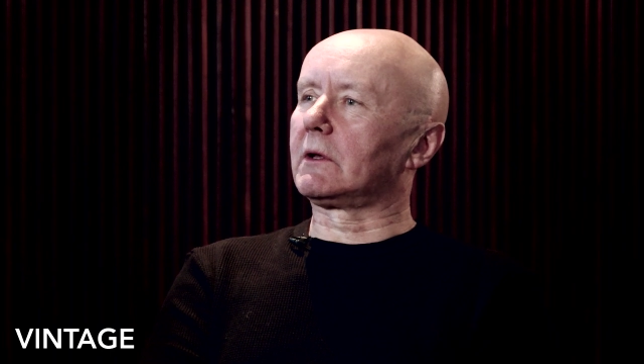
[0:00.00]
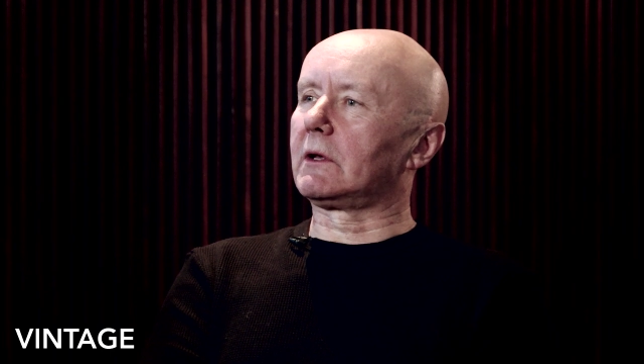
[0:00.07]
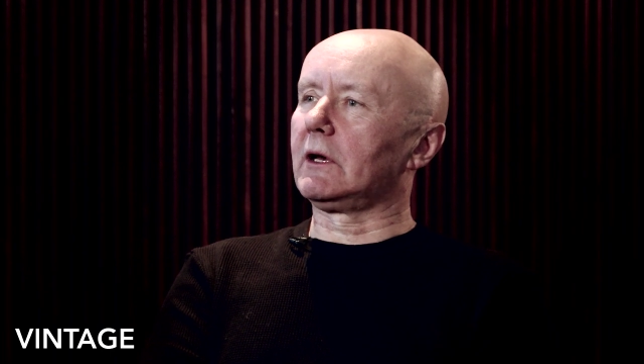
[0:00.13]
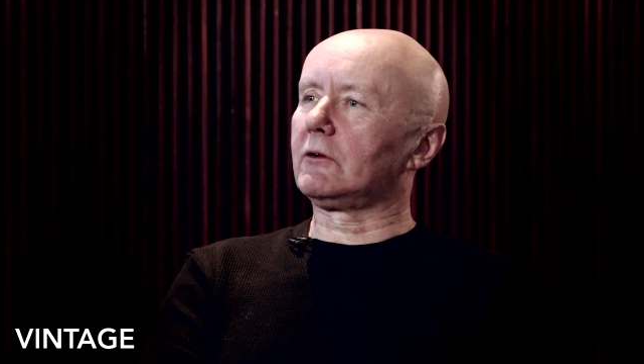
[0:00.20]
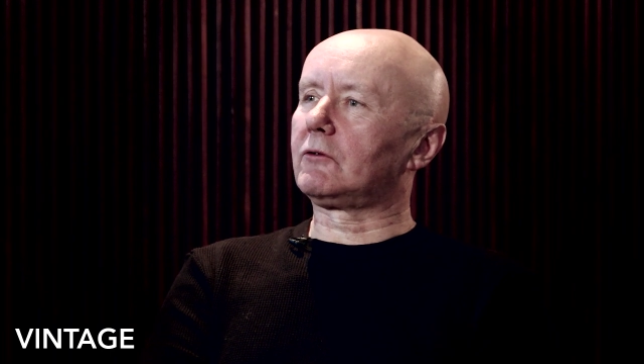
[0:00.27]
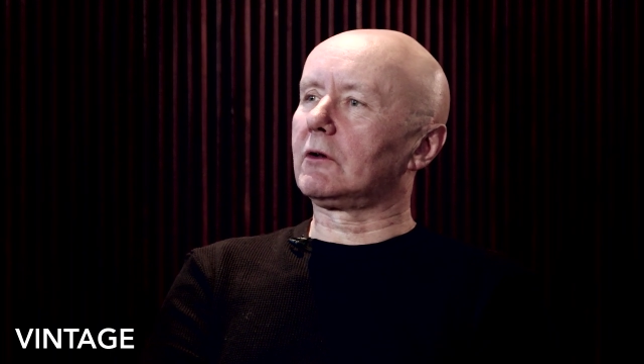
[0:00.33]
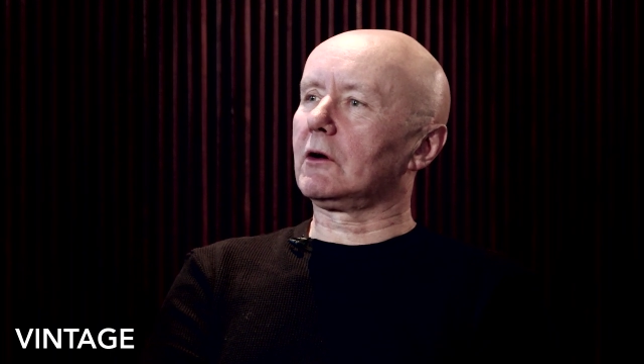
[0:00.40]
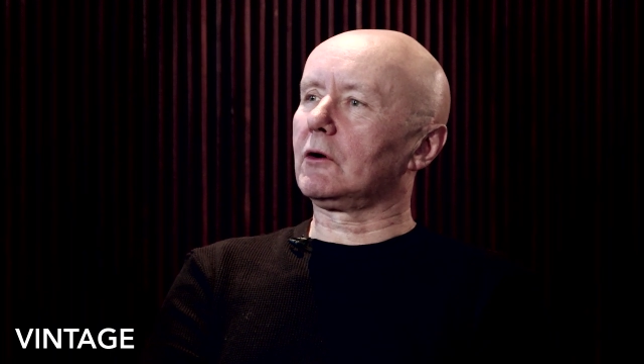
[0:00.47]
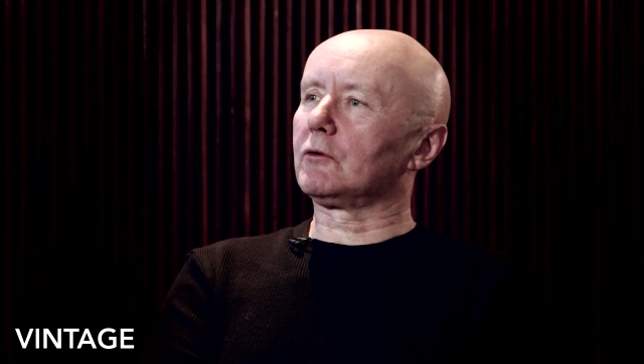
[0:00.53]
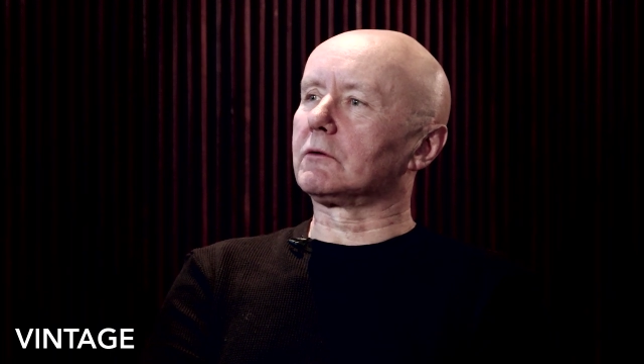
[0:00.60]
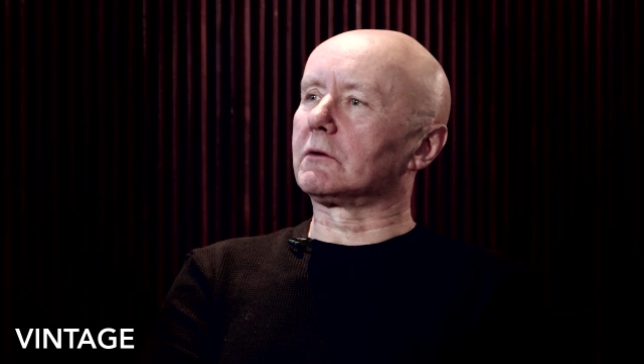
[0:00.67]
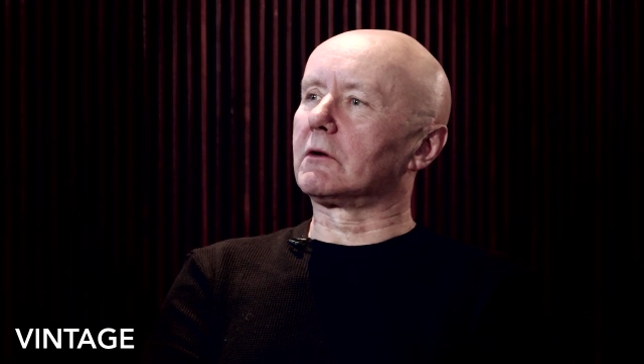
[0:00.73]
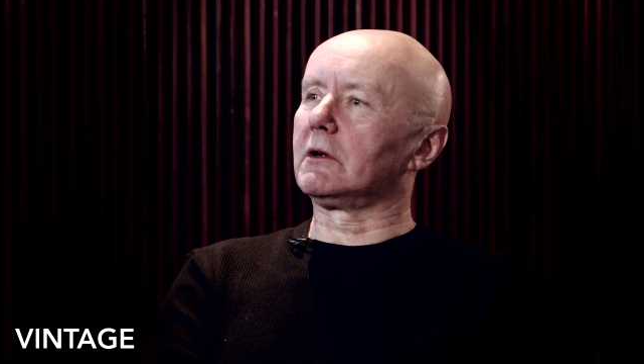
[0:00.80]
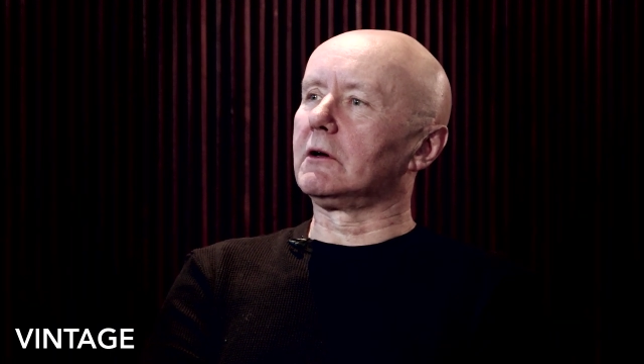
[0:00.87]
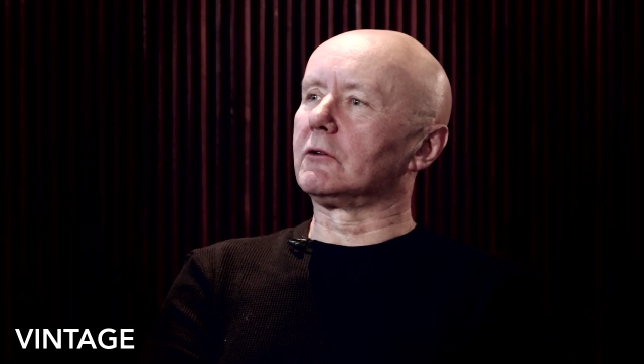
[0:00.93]
K-Tel's
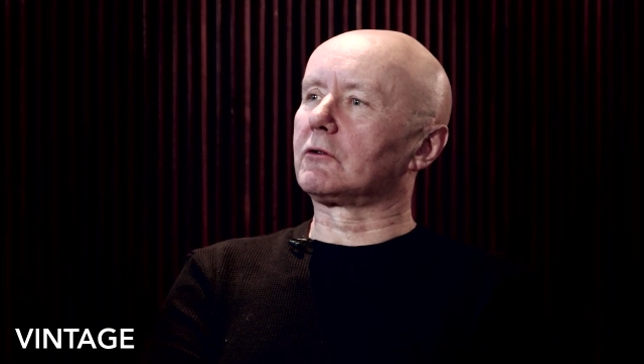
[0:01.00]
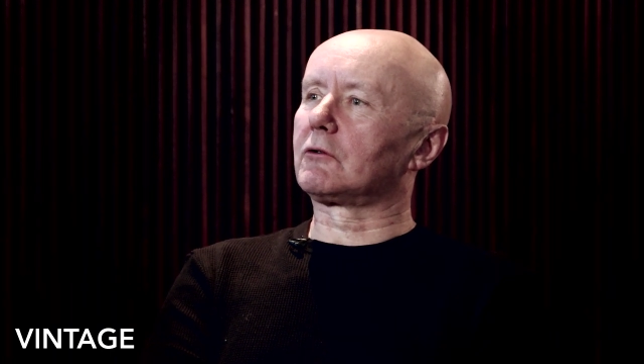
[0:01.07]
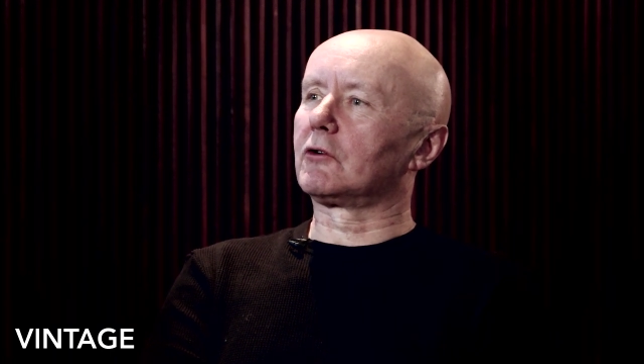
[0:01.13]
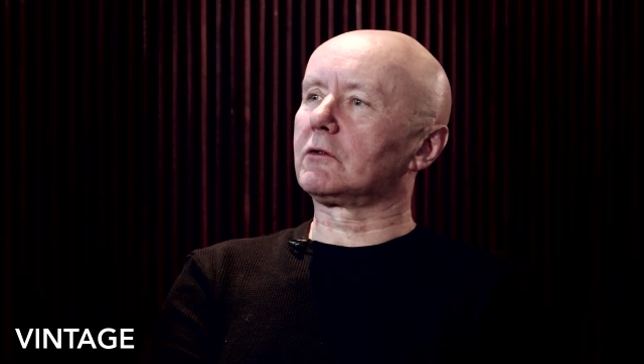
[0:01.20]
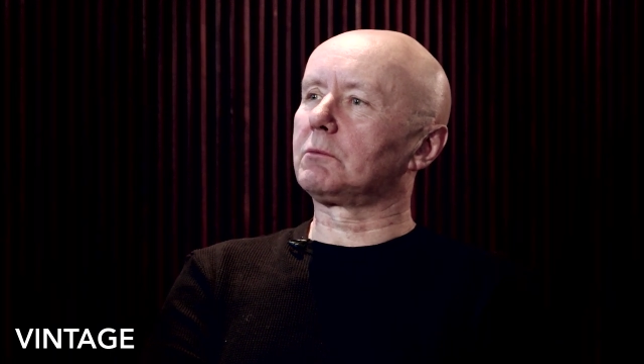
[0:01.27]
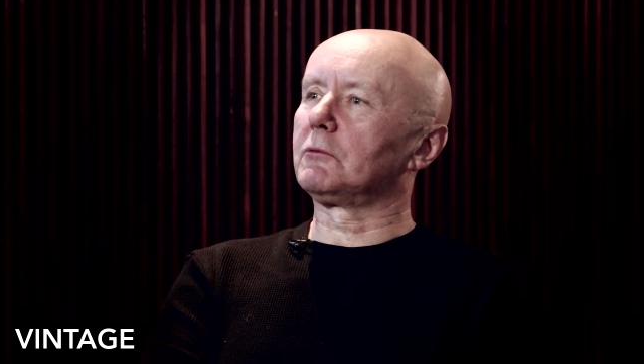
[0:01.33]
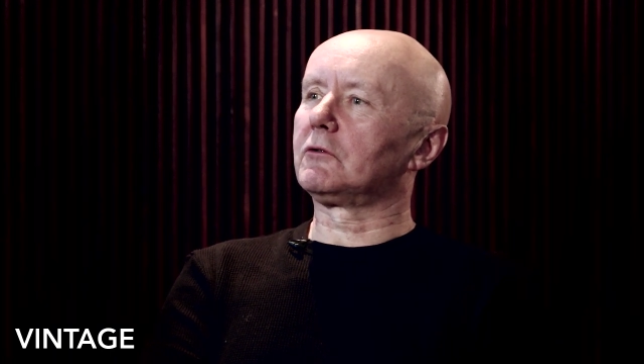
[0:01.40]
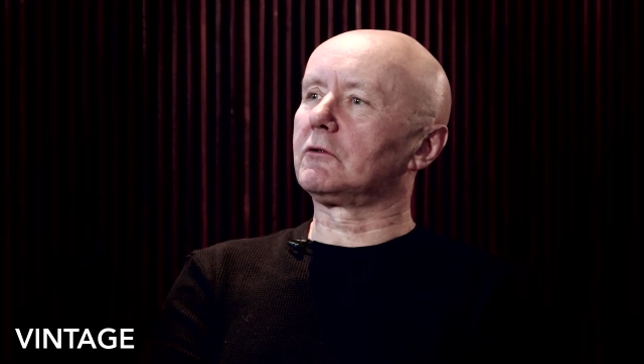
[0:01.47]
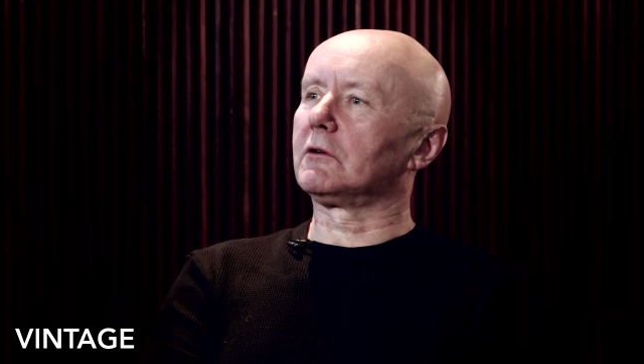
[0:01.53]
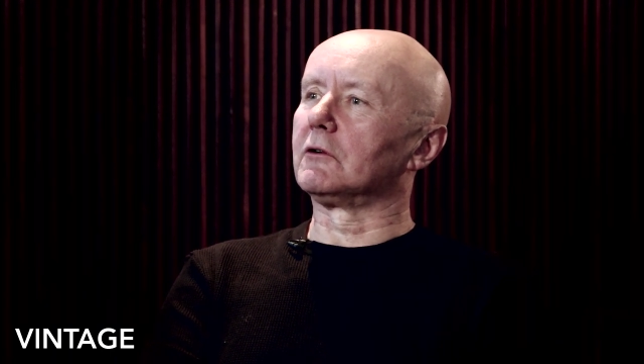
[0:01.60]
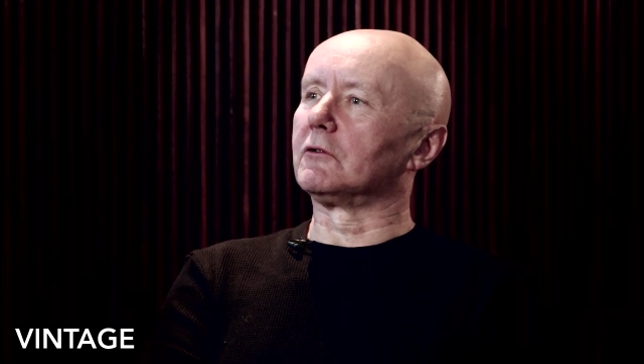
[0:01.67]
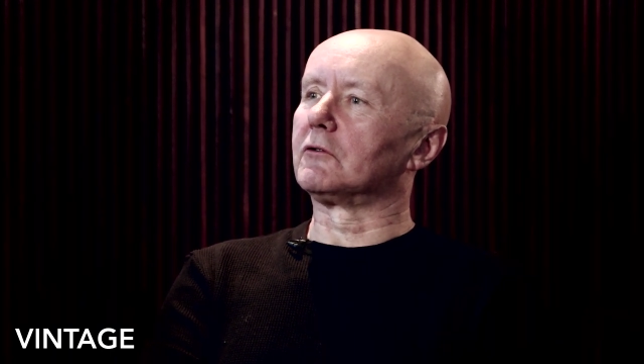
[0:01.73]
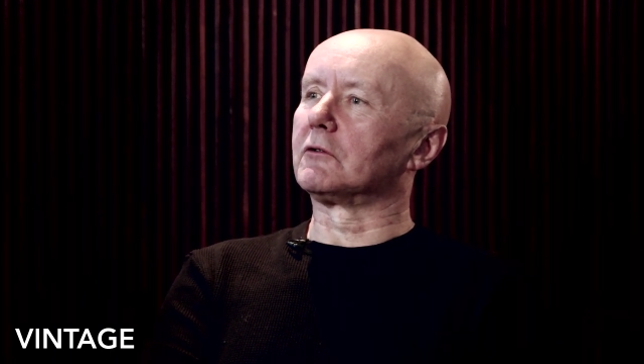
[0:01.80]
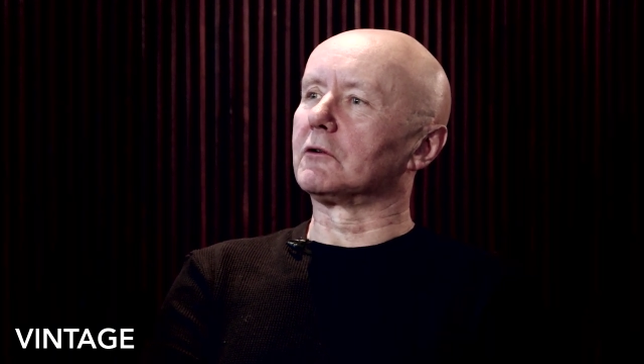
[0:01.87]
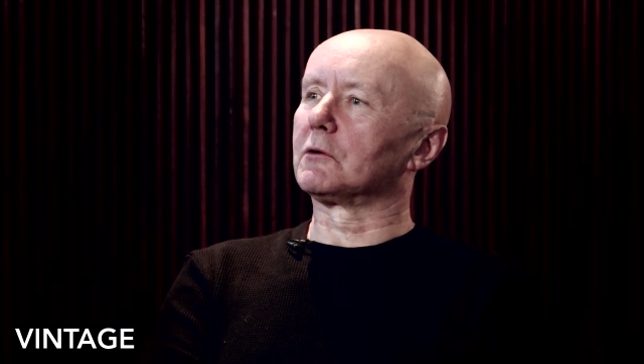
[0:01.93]
greatest Christmas
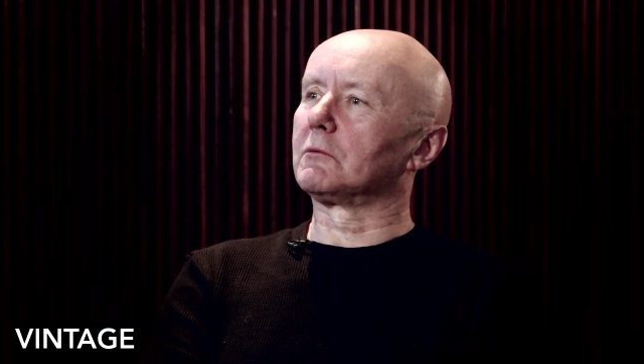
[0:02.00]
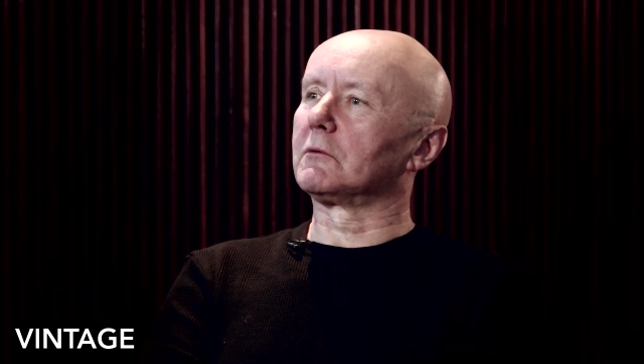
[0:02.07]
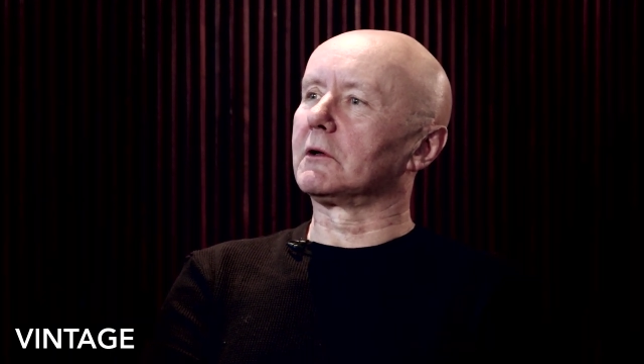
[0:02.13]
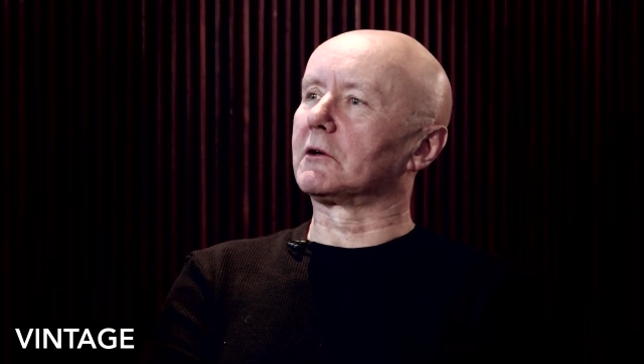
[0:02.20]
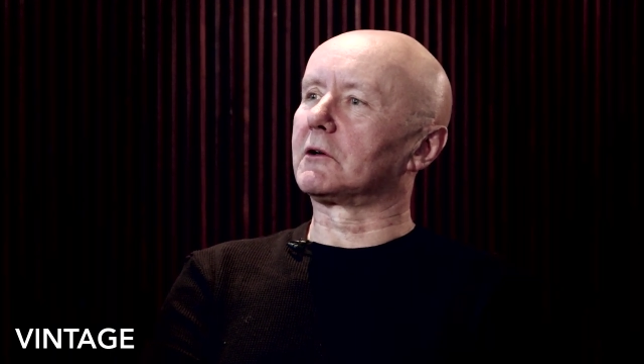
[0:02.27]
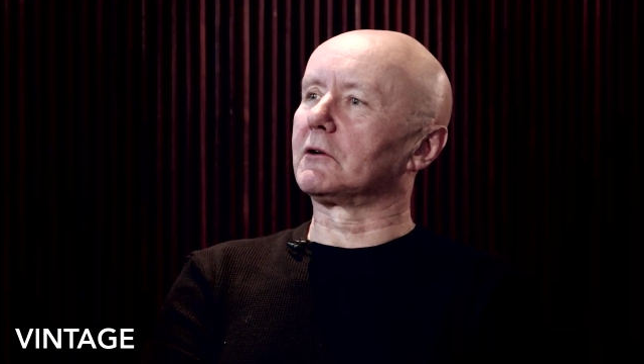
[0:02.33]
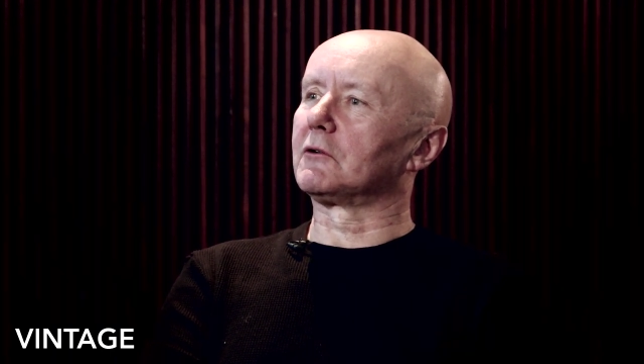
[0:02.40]
hits, you know, like